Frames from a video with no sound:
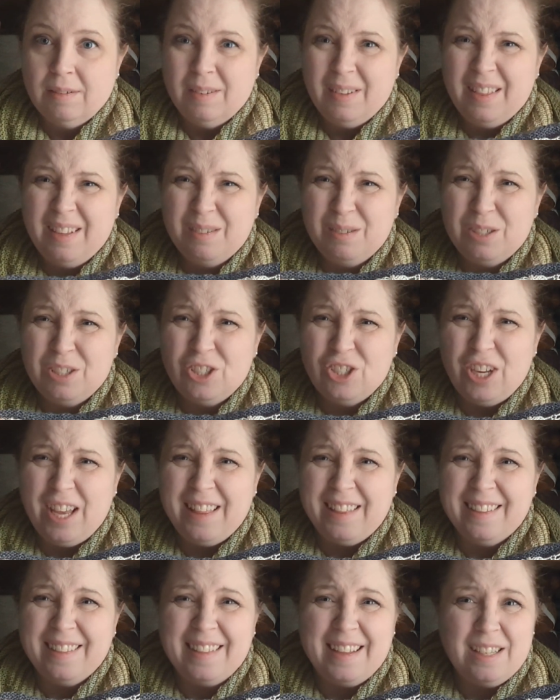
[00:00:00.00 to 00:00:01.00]
I think it was
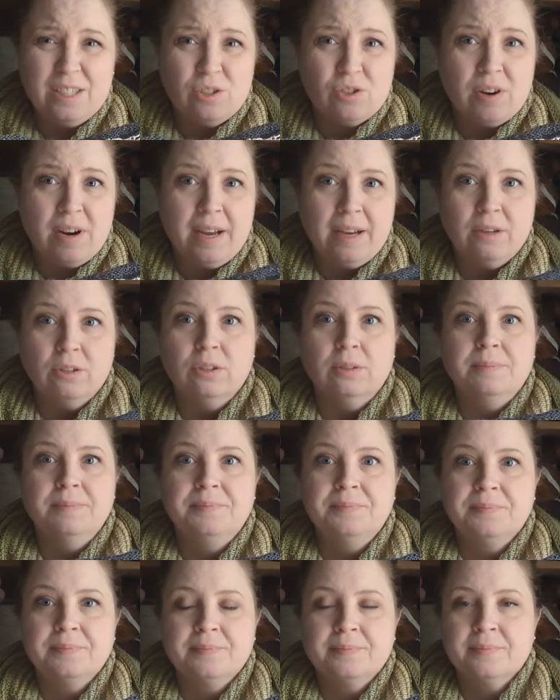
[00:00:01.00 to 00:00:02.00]
Shetland lace triangle.
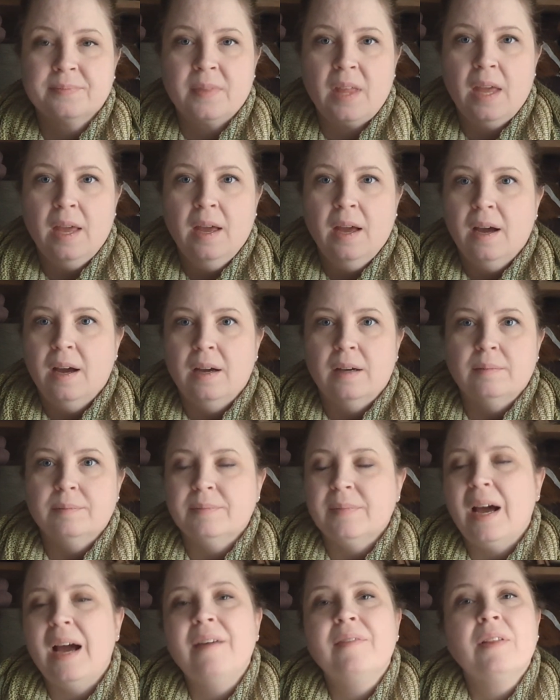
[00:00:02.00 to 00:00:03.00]
I
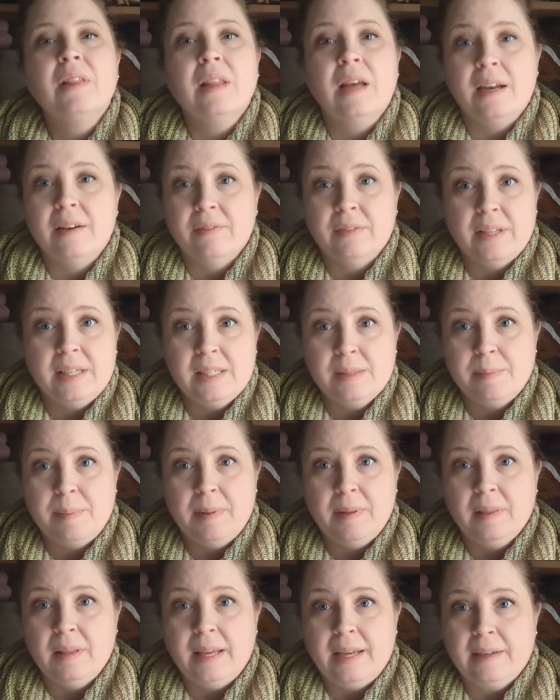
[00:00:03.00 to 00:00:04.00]
have a lot of lace,
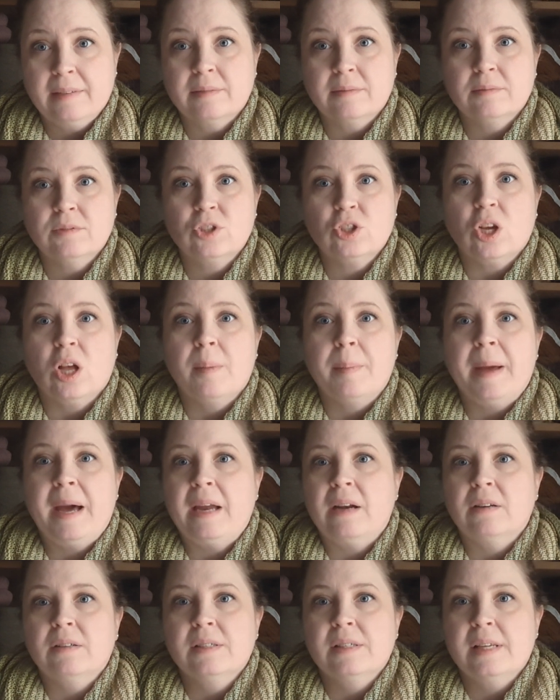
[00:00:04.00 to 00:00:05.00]
like shawl
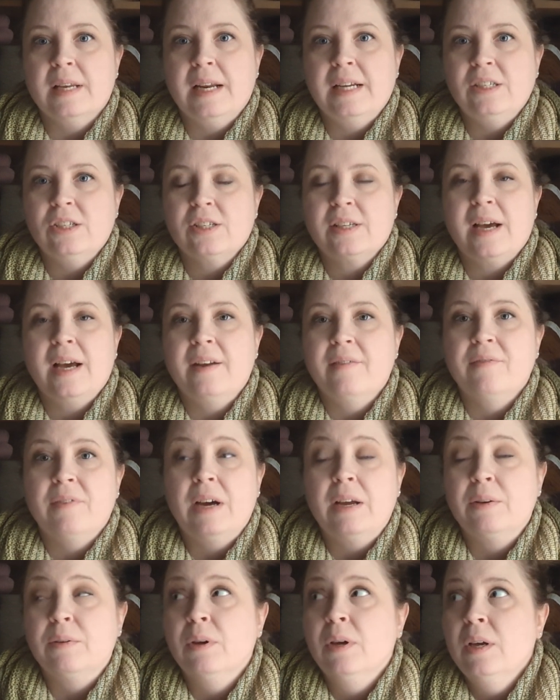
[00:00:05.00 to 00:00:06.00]
patterns, and I just kind of
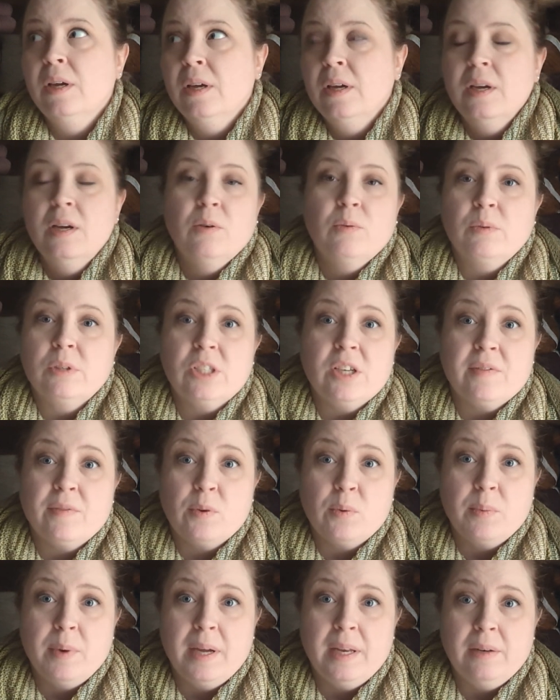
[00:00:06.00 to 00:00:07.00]
find whichever
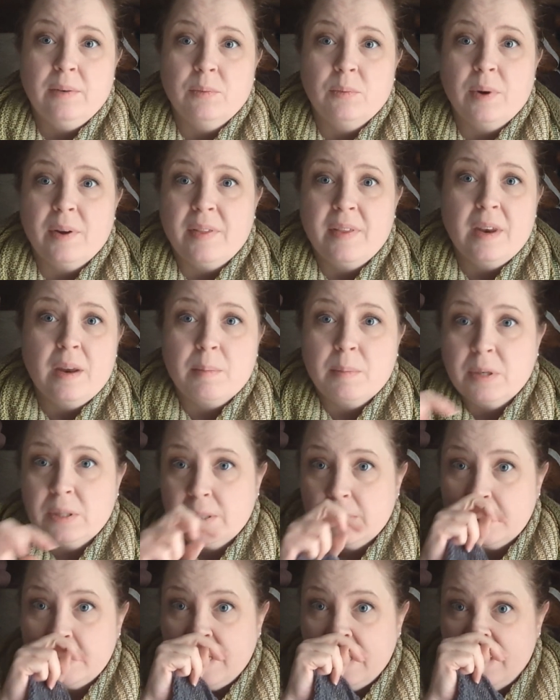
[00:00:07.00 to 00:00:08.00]
one where the
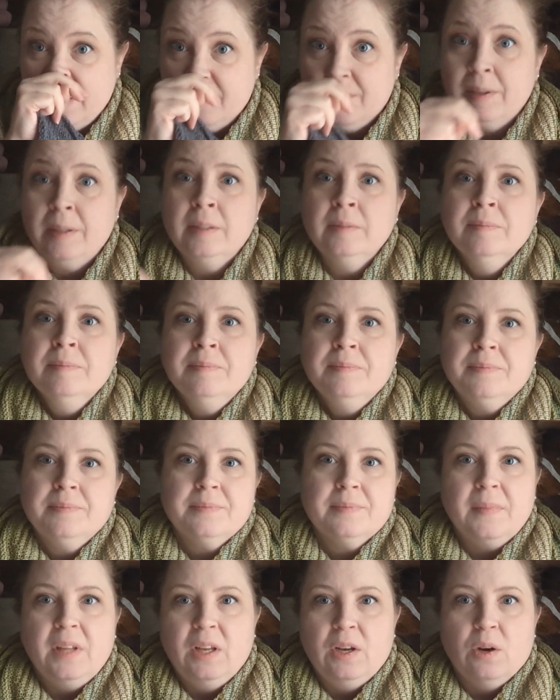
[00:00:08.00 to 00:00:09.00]
numbers kind of,
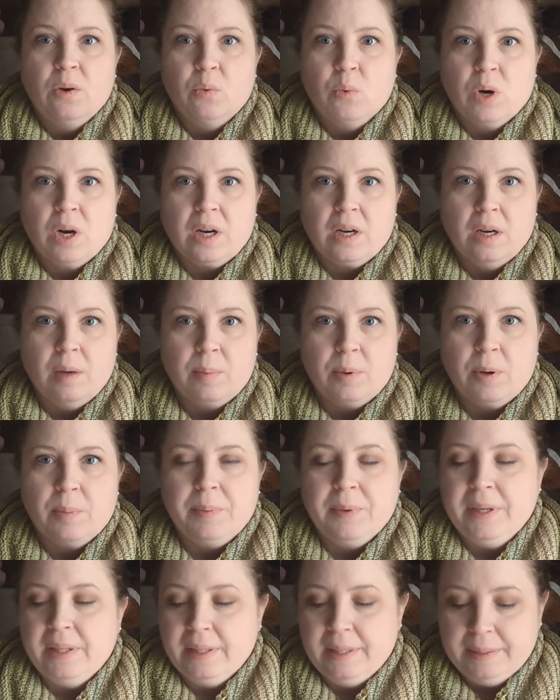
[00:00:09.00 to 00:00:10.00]
you know, work
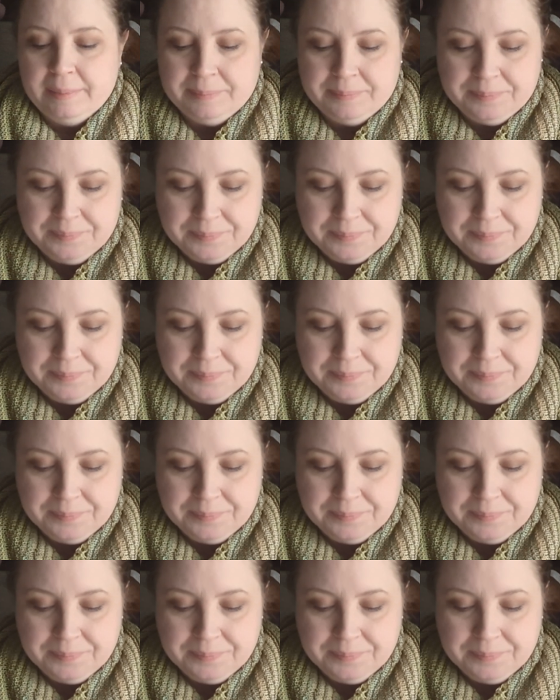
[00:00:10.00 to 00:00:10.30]
appropriately.